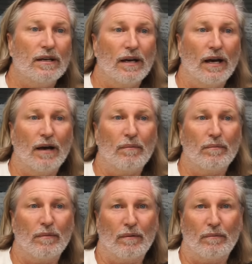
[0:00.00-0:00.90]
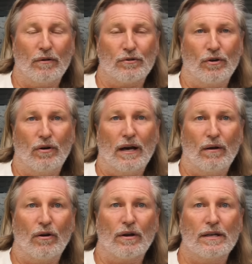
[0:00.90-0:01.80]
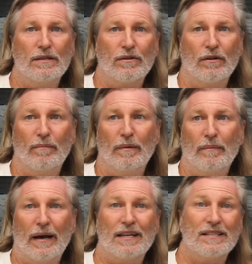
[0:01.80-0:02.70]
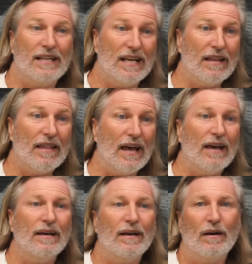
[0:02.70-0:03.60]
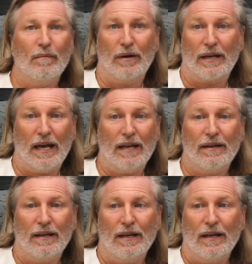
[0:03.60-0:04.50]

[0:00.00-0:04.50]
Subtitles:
I'm not sure how long he's going to be back. He's nearly there, but again,